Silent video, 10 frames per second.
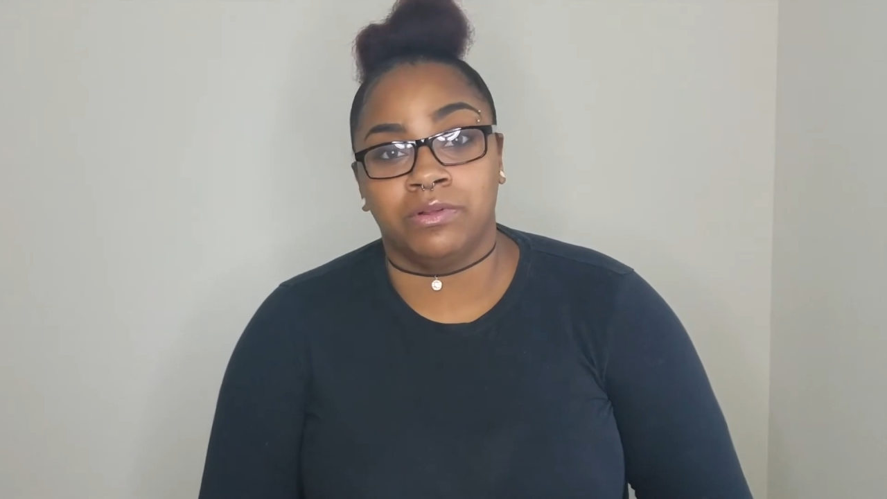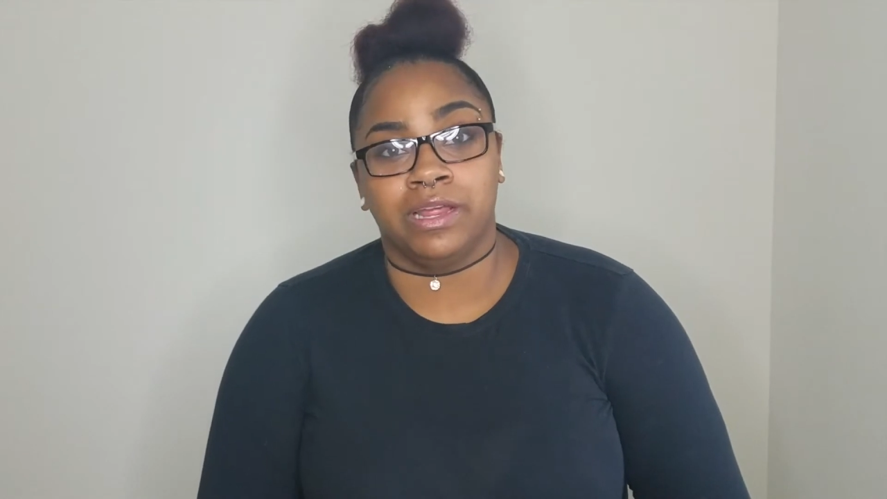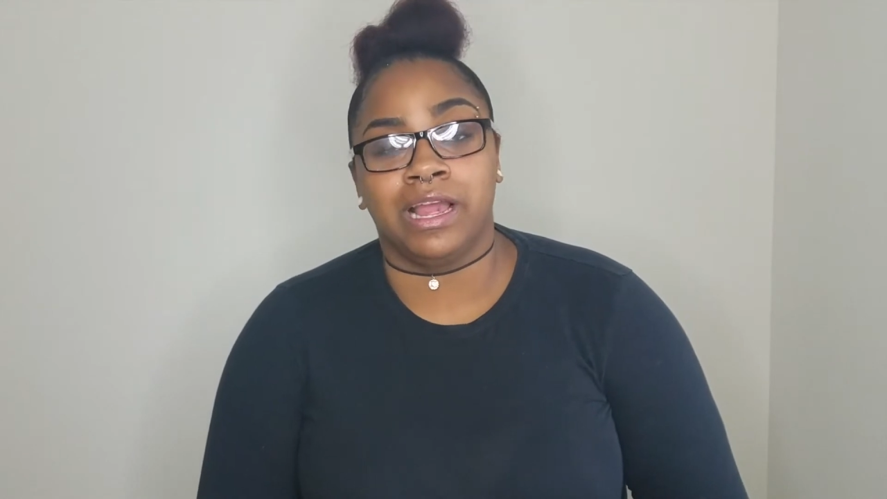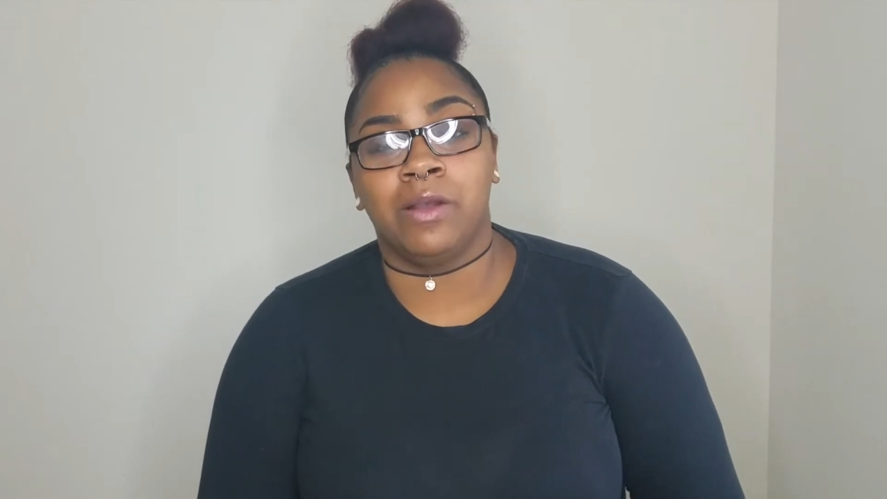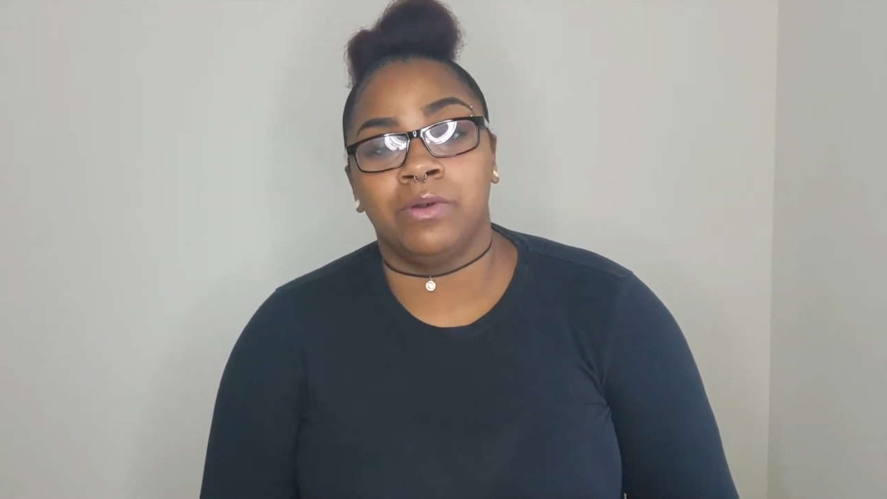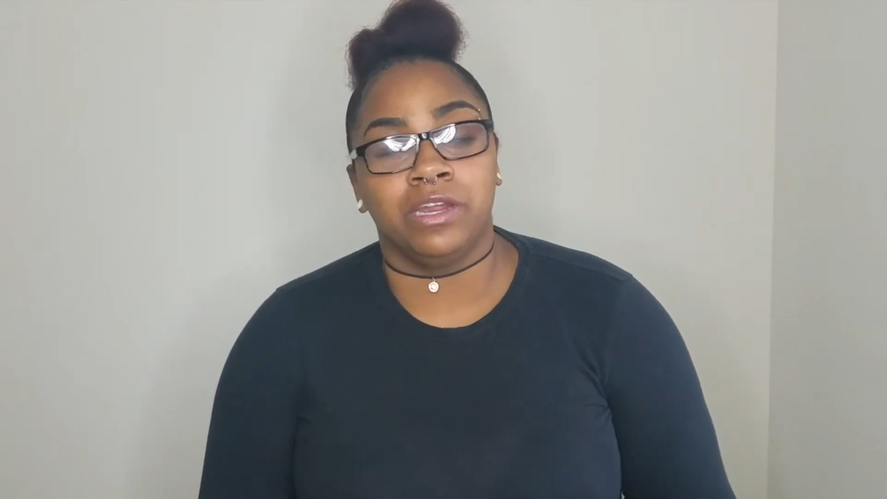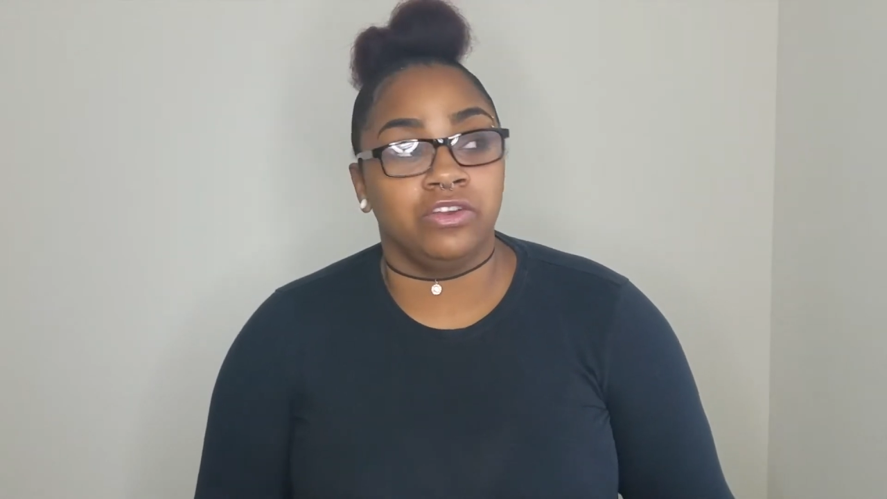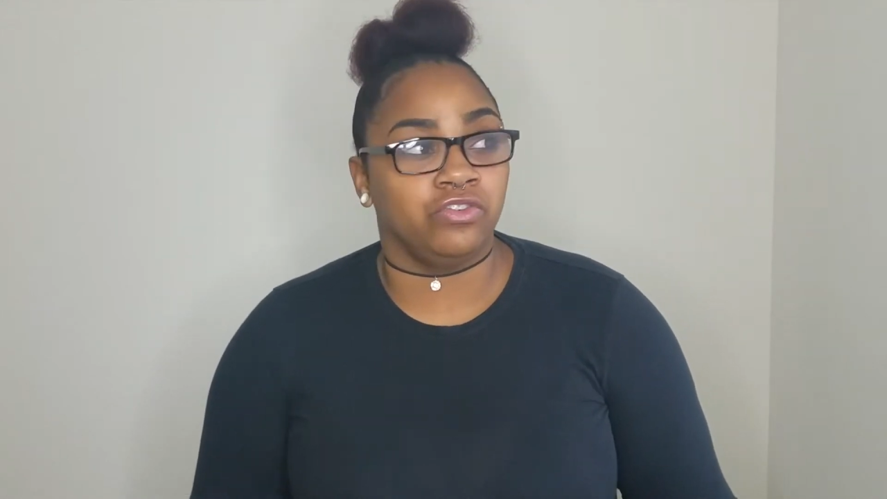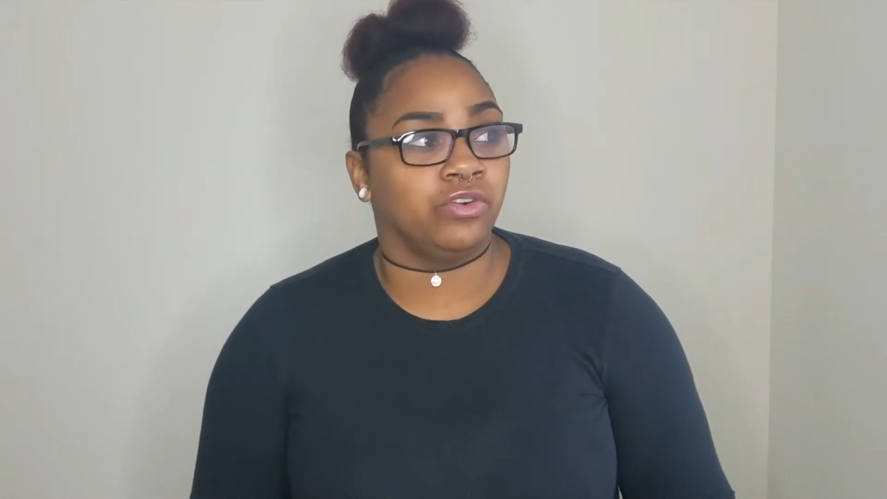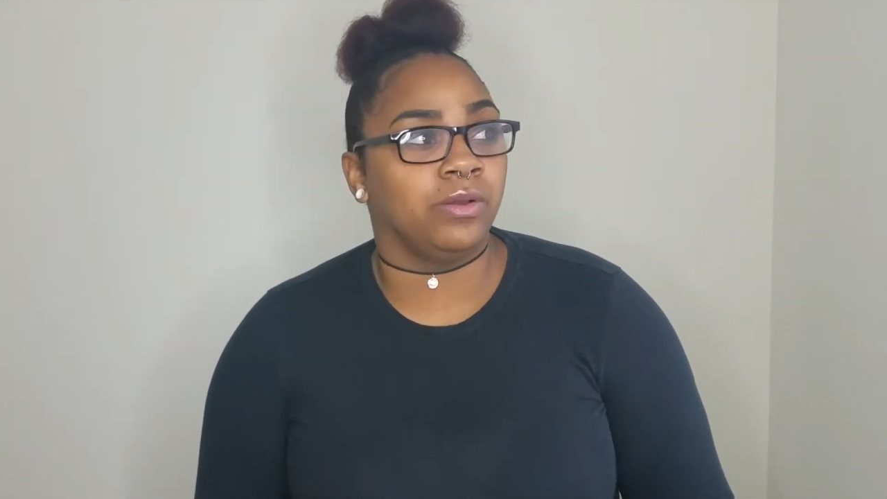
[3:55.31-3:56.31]
Like, I want to
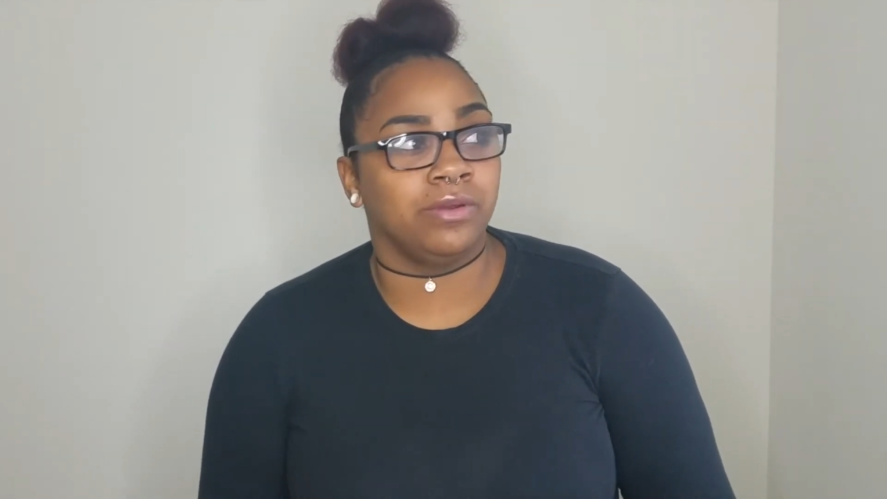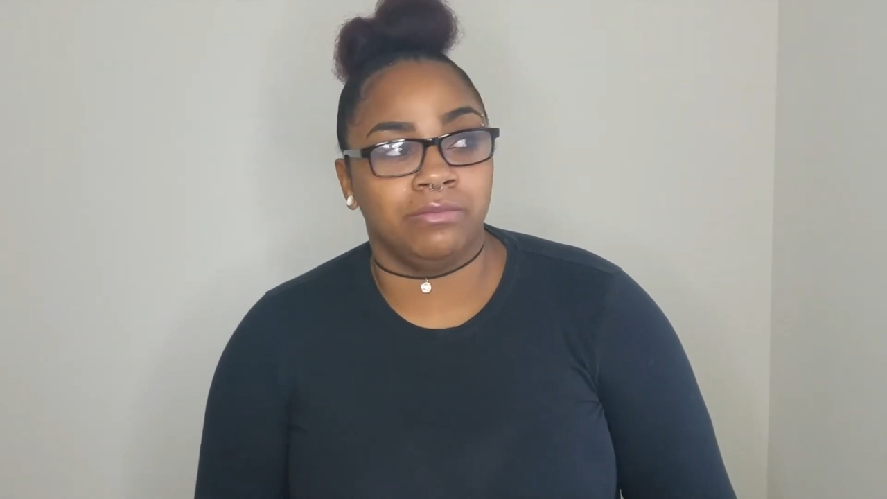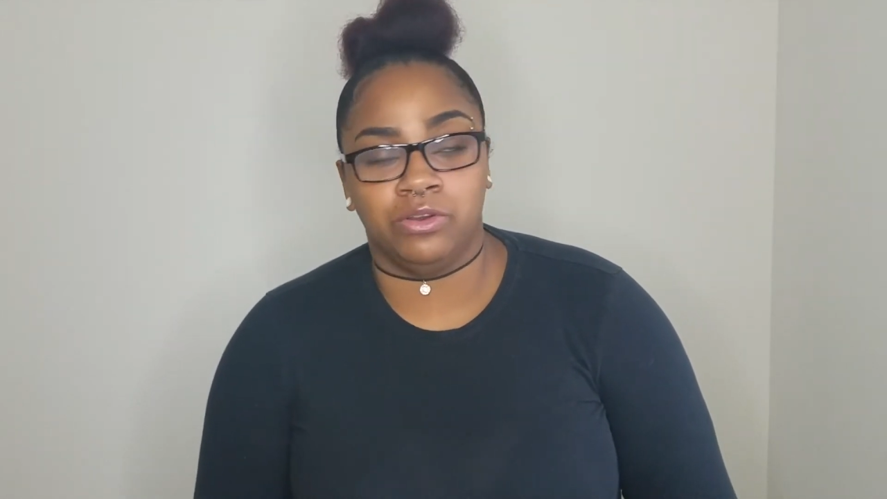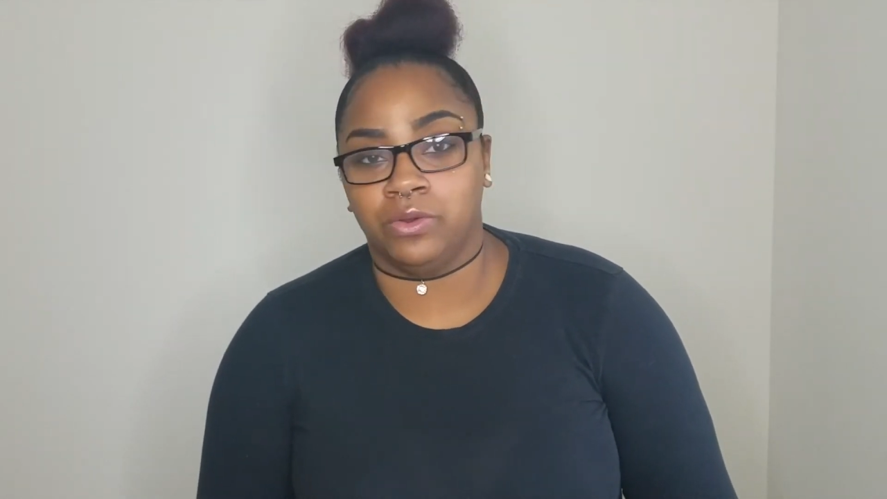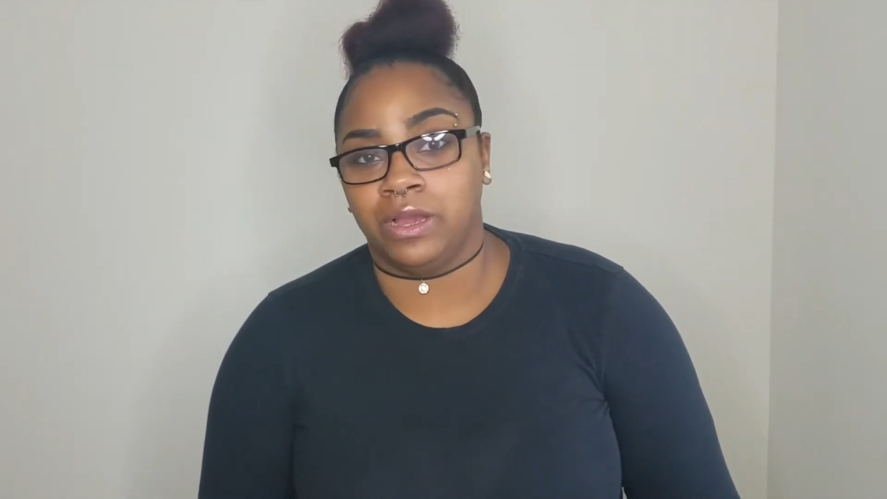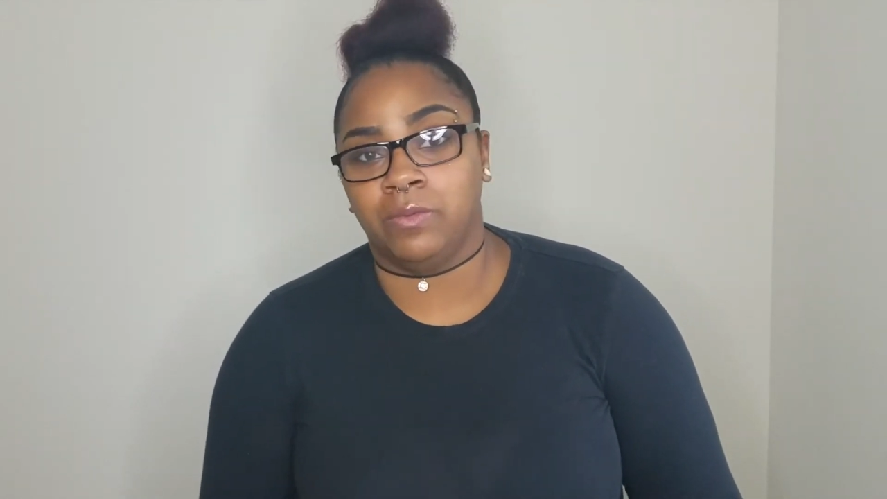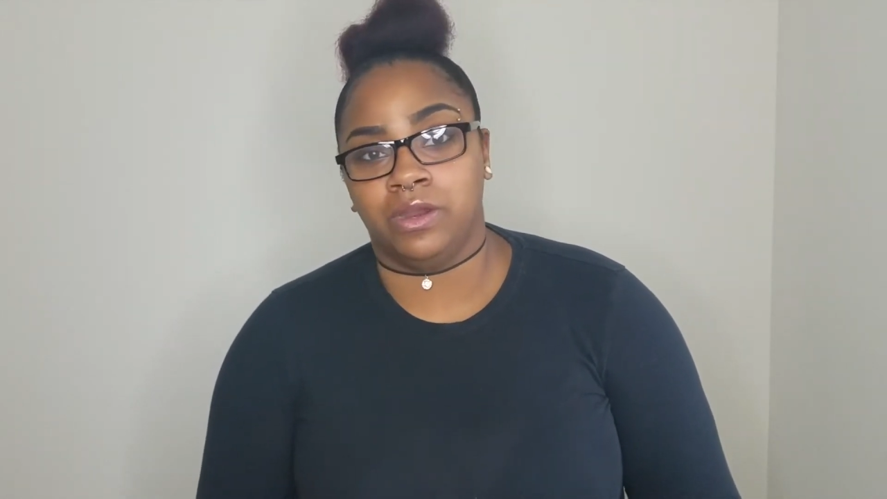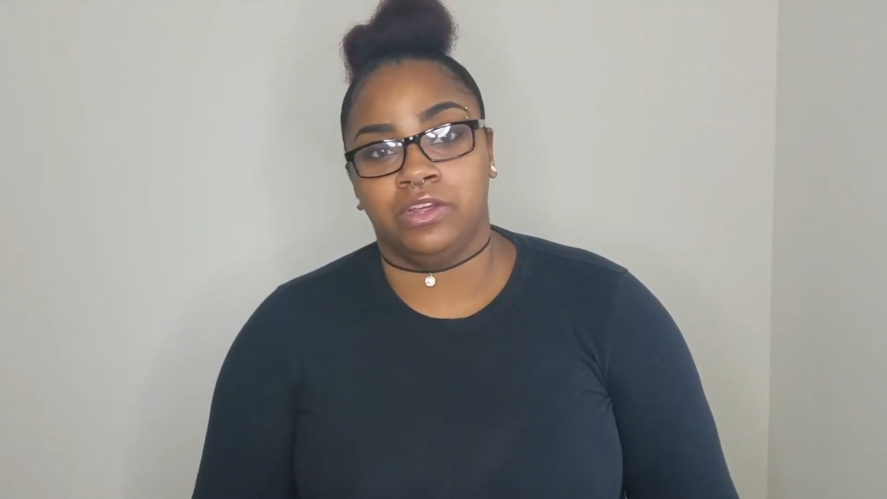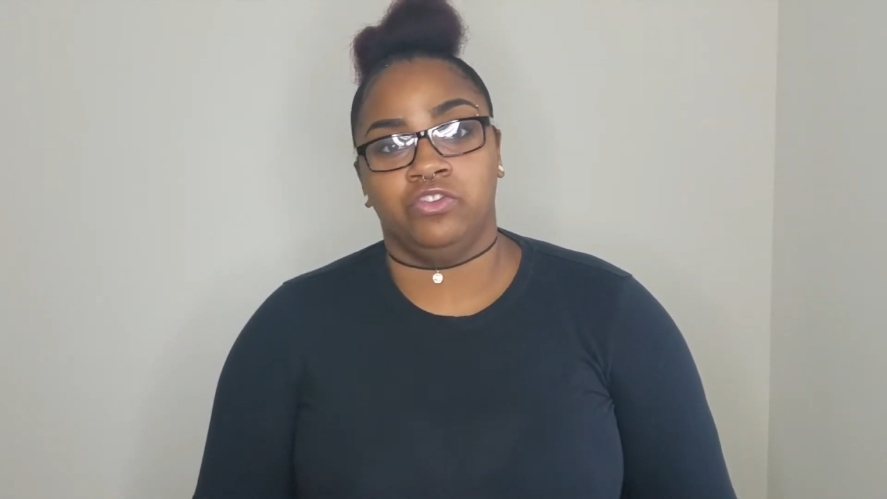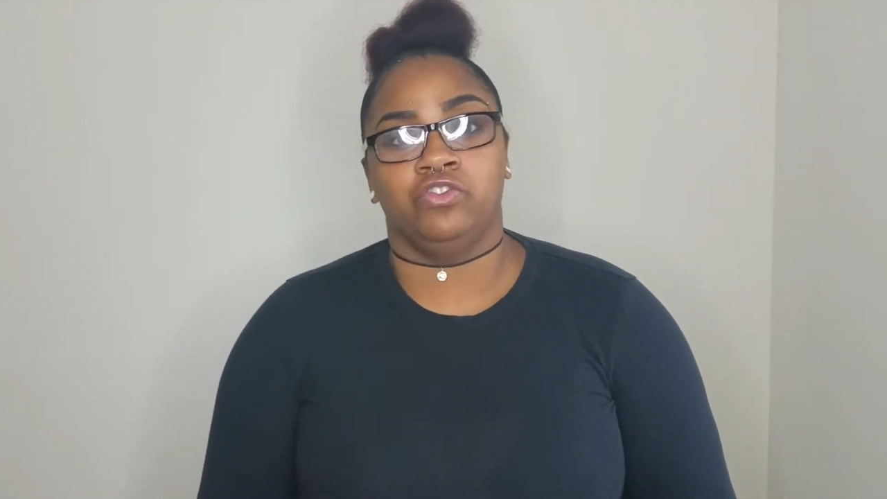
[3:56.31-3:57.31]
enjoy what I'm doing. I want
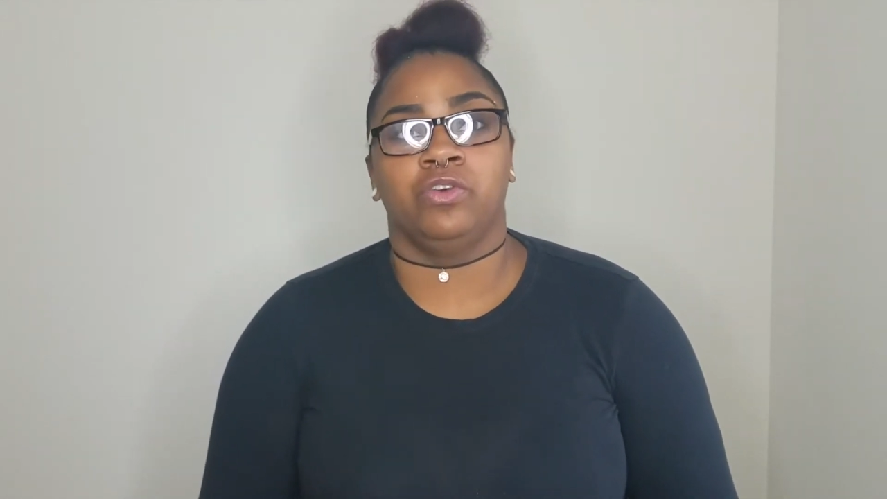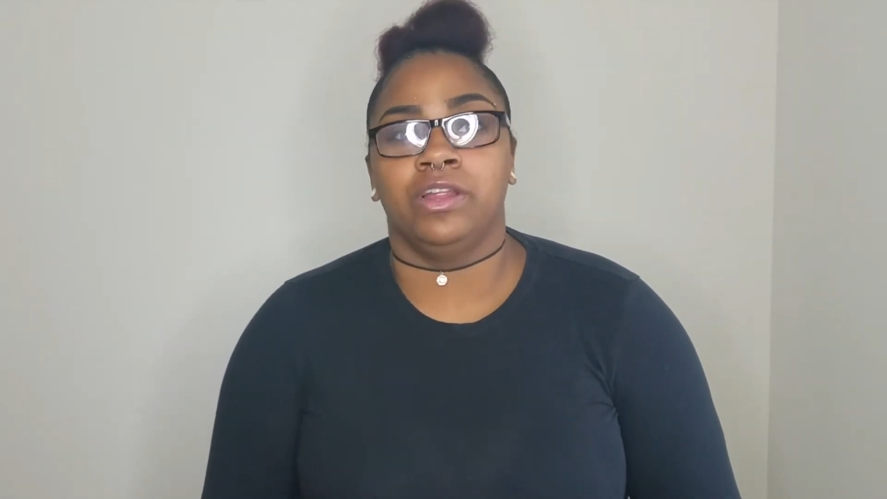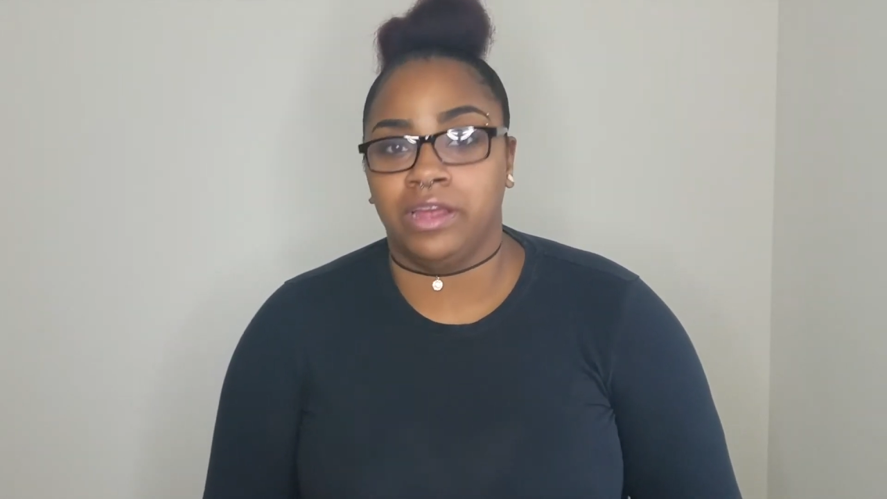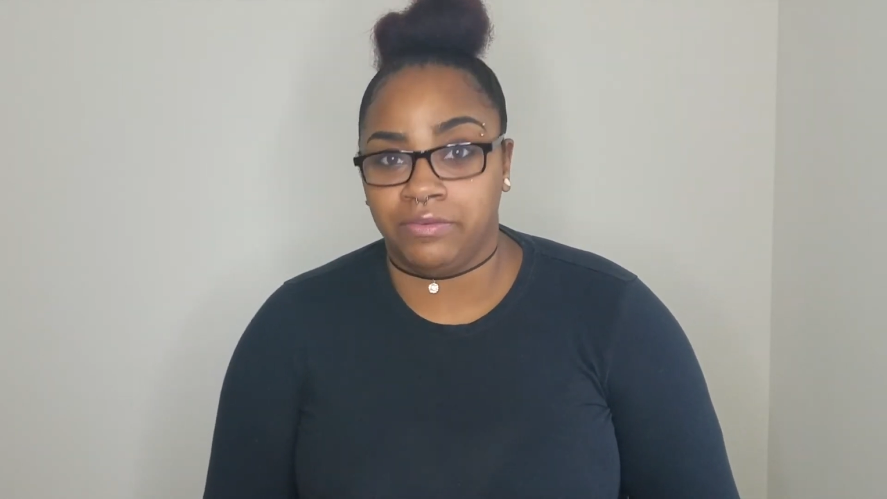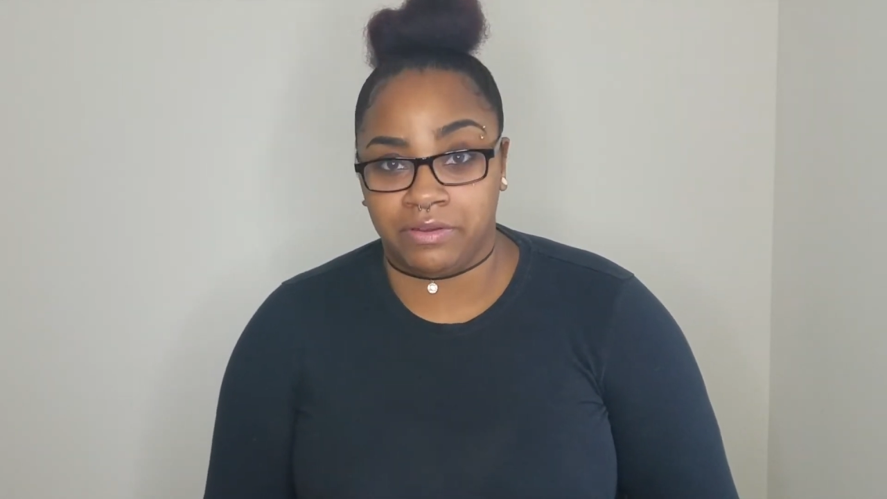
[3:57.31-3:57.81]
to enjoy life.